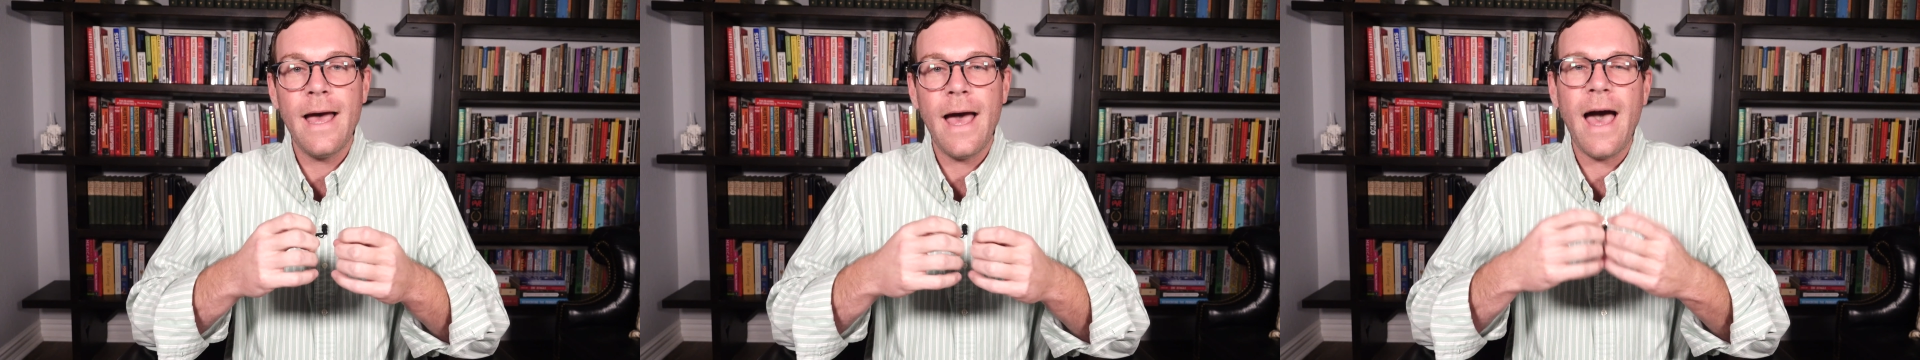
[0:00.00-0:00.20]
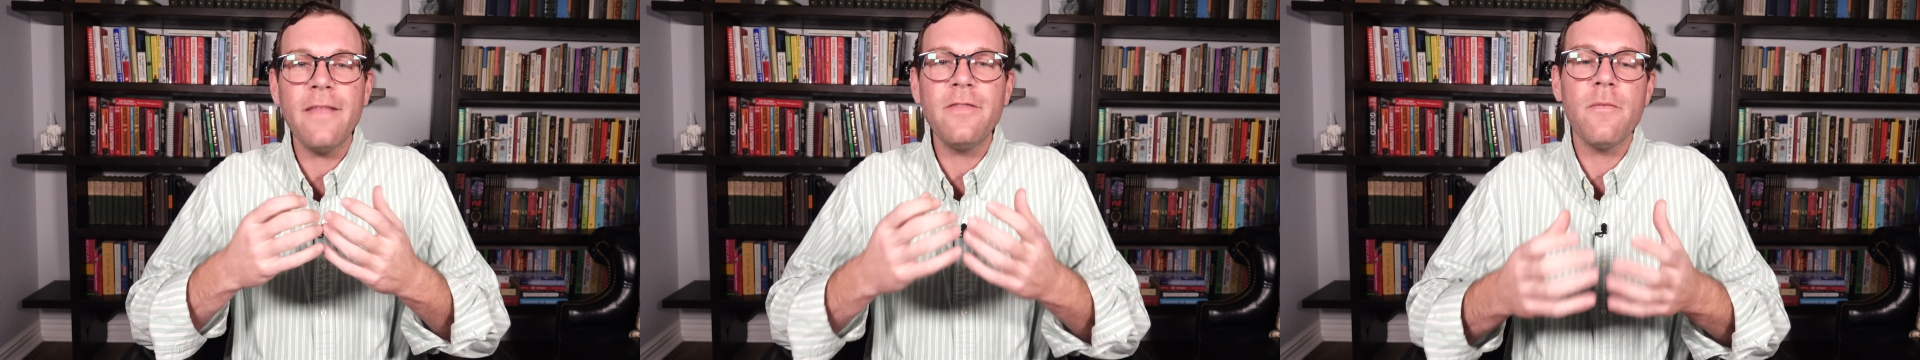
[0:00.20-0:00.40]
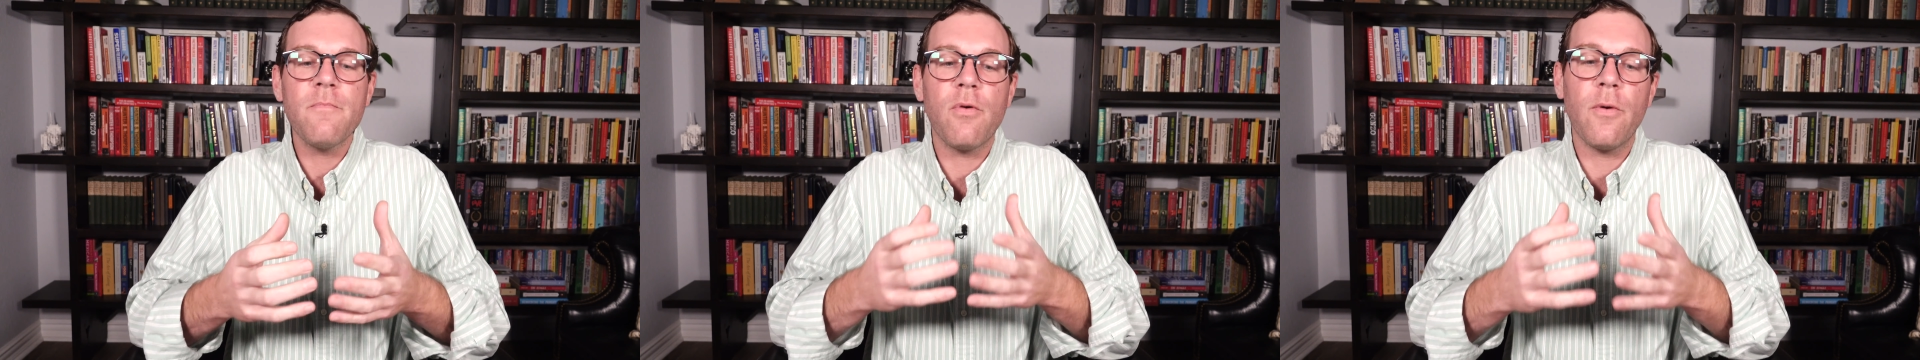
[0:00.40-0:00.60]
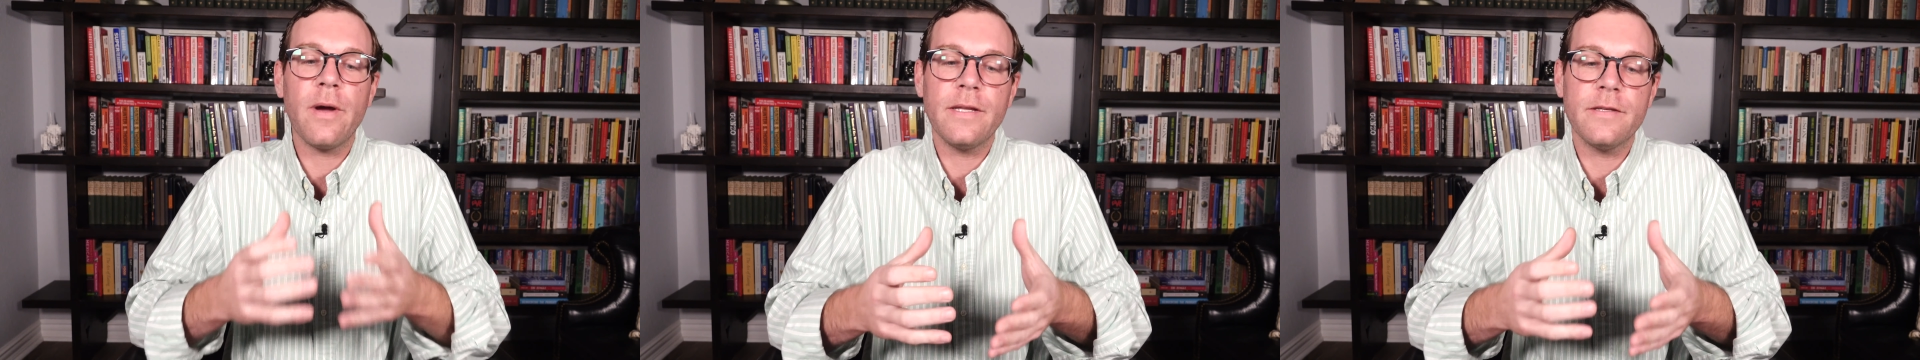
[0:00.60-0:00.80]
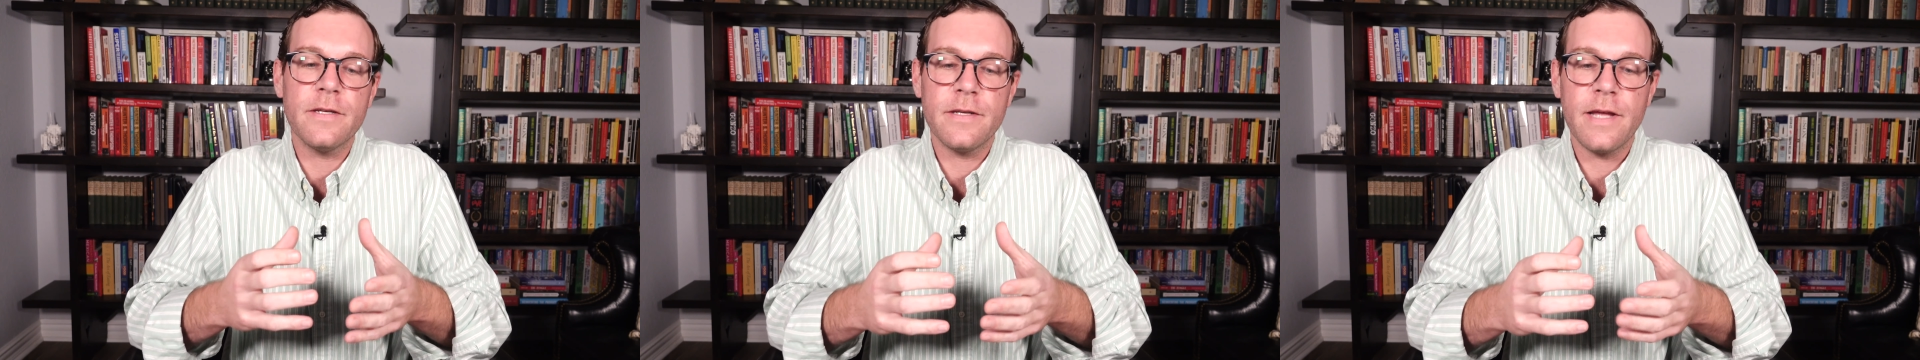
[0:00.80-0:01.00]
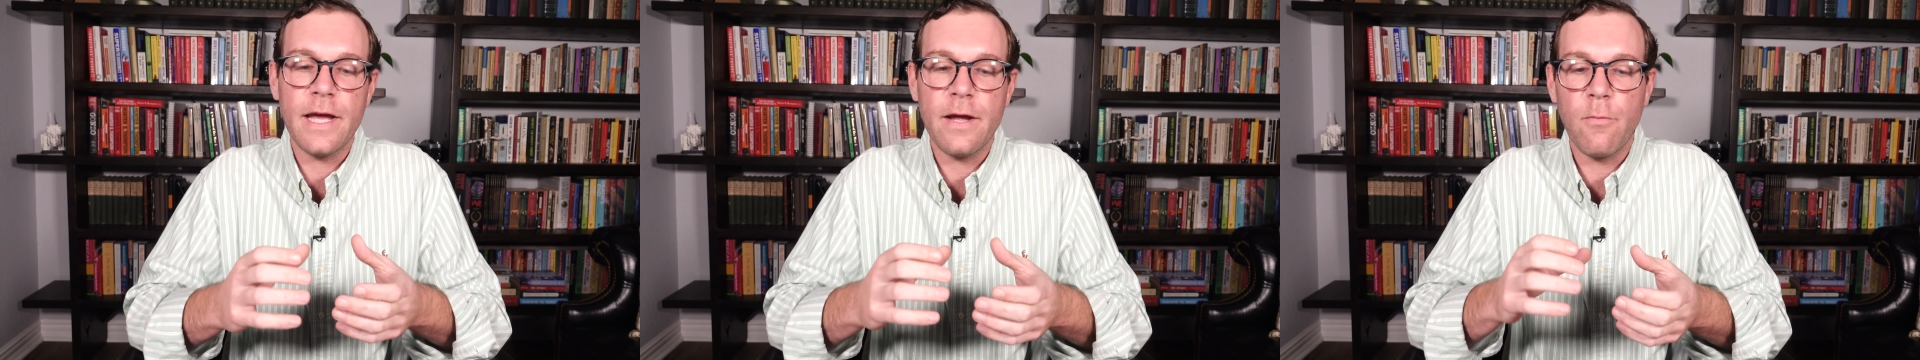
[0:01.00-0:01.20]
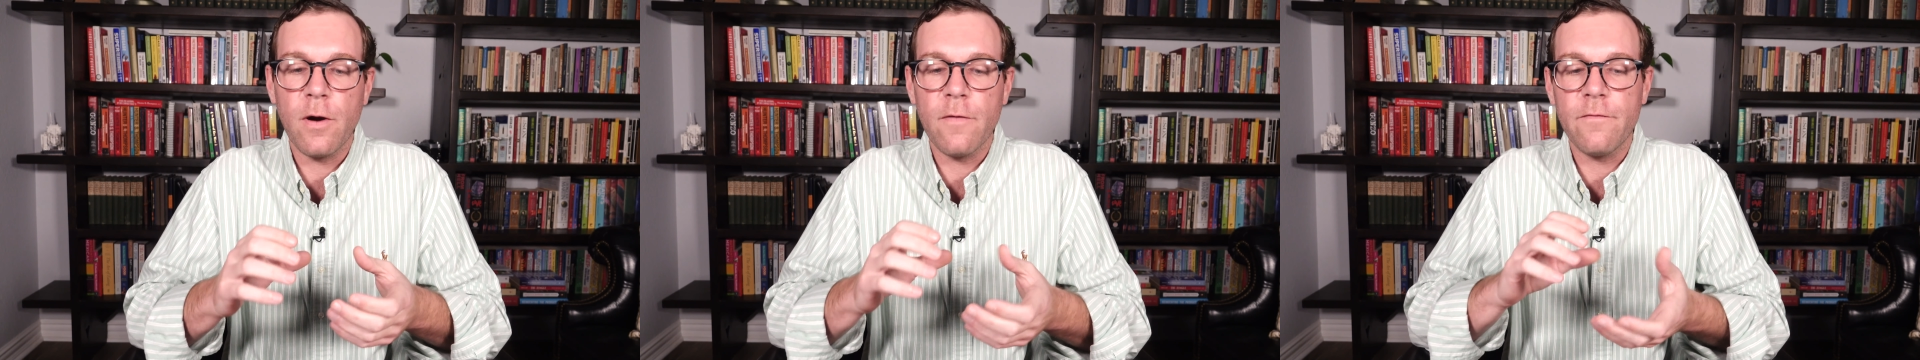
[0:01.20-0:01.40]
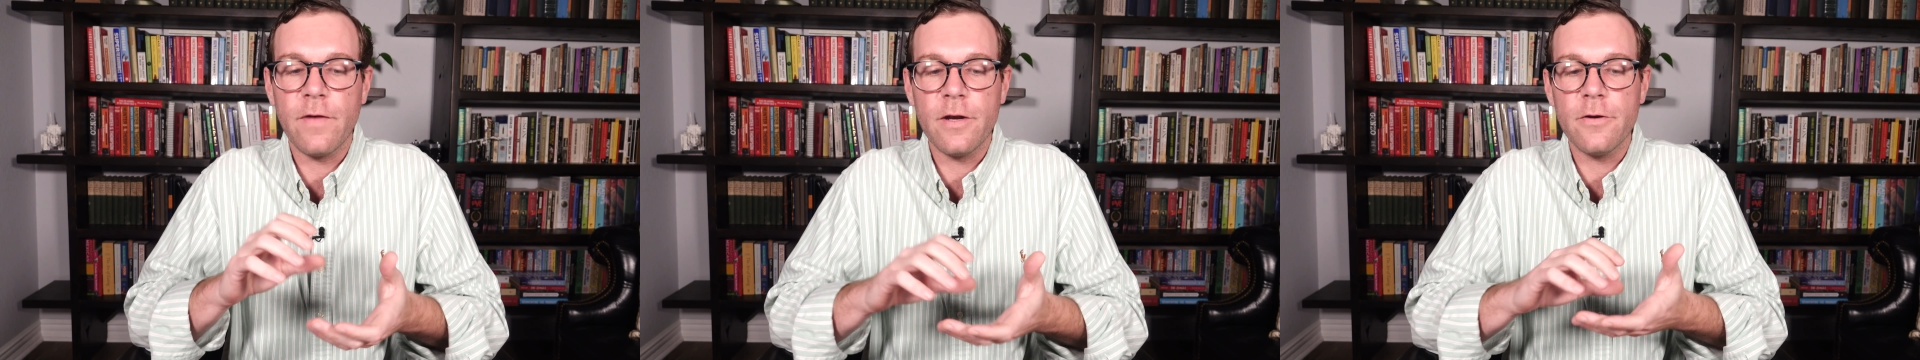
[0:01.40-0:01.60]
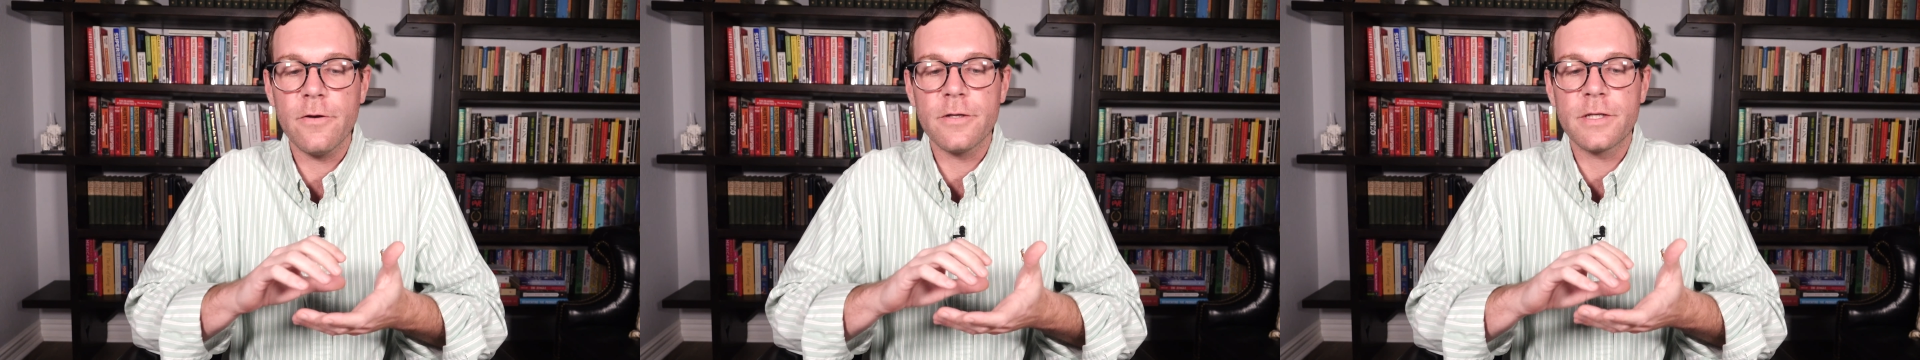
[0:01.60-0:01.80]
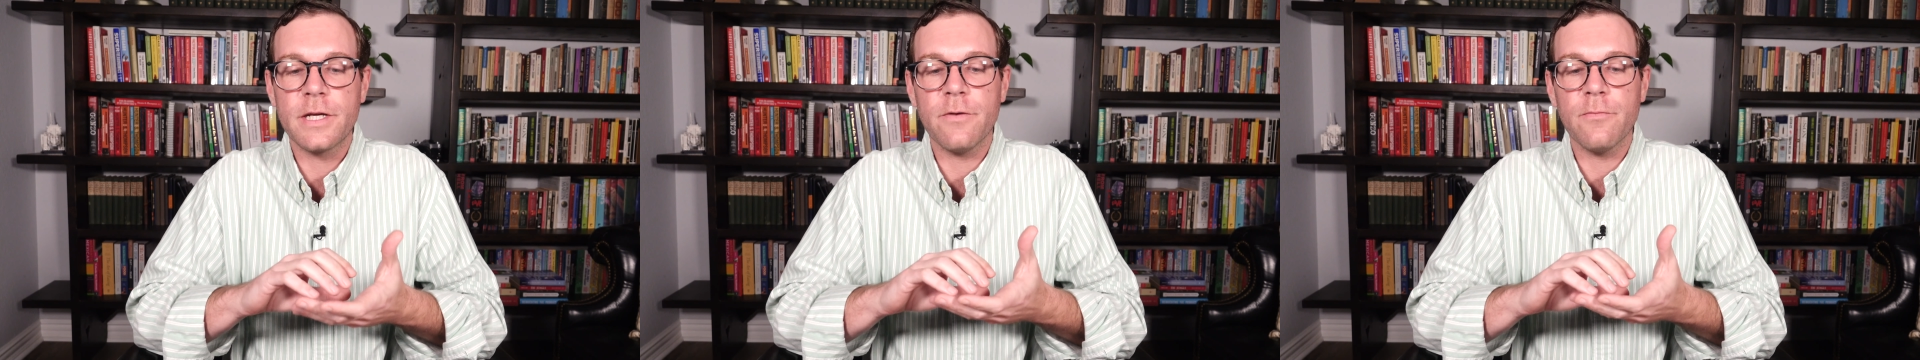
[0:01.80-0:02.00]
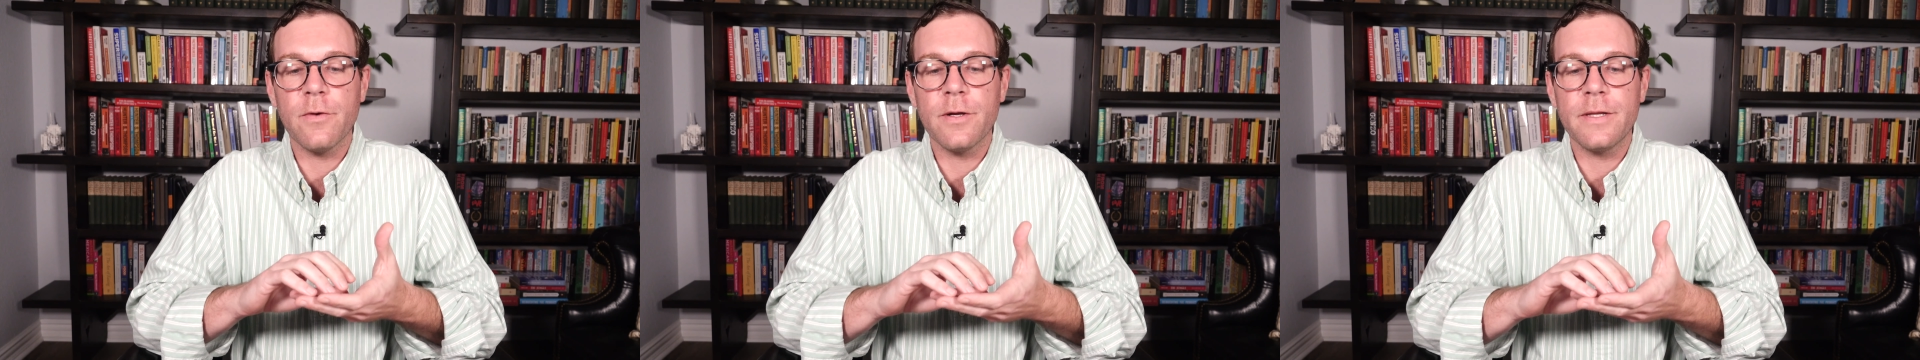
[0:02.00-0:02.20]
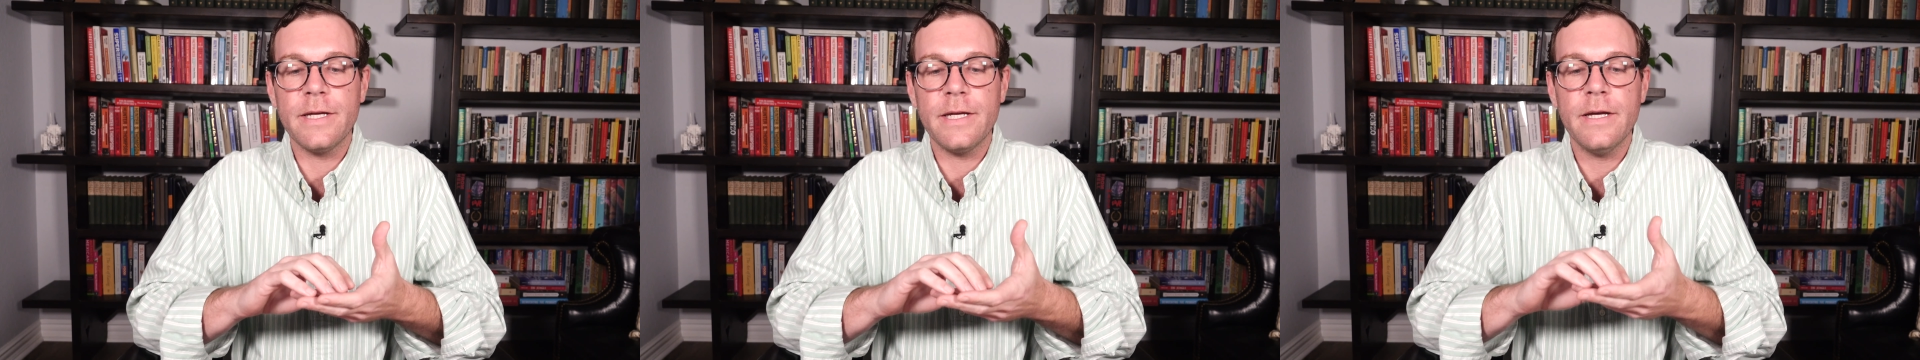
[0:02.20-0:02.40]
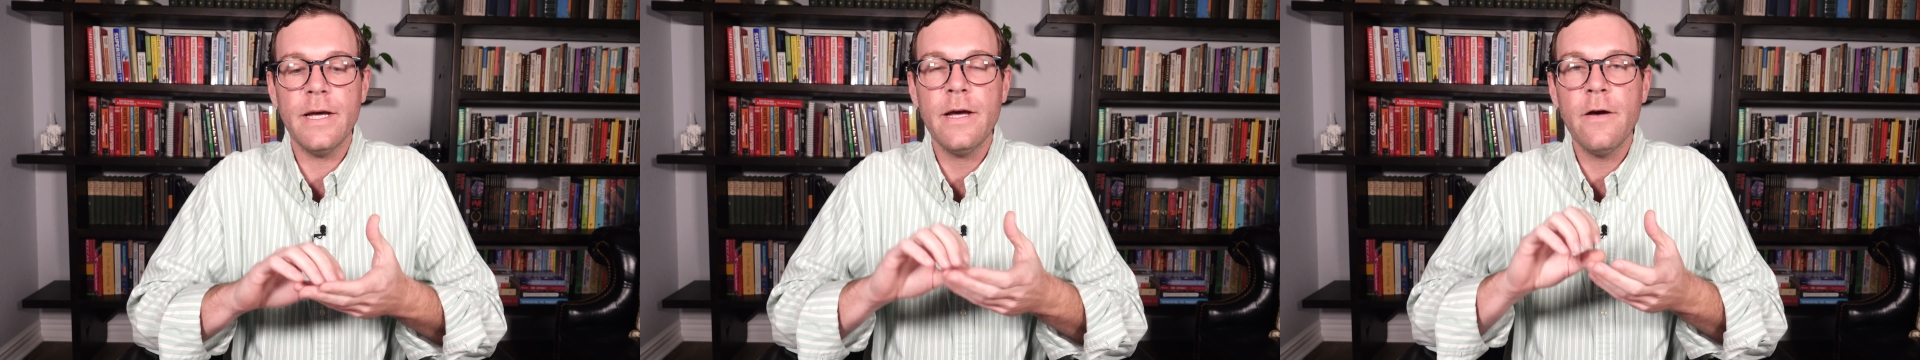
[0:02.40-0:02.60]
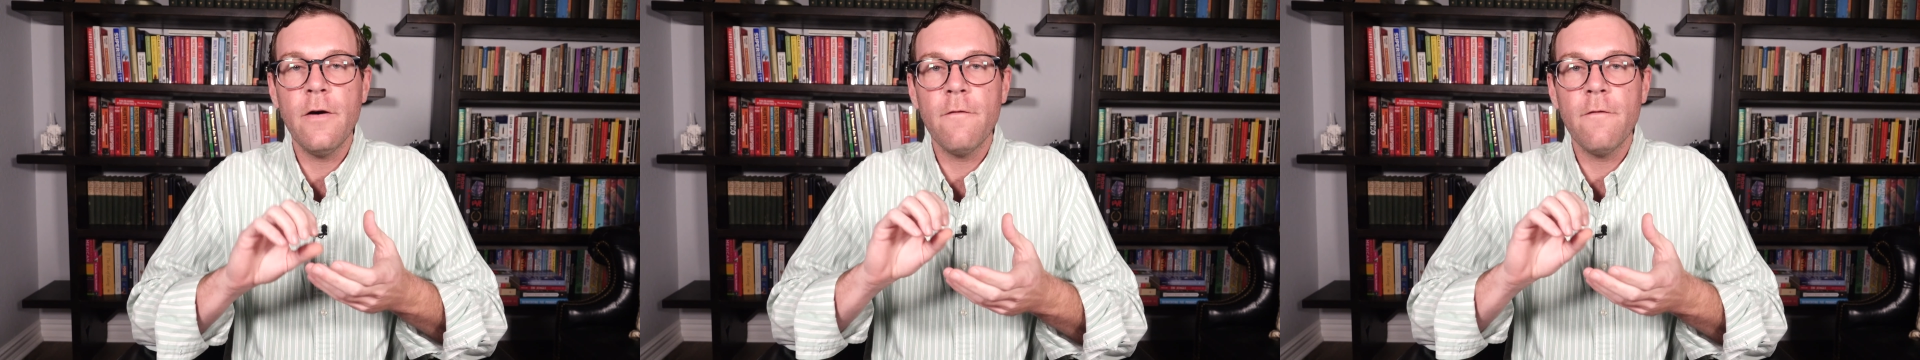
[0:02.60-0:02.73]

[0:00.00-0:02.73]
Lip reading: at the point today where vendors can really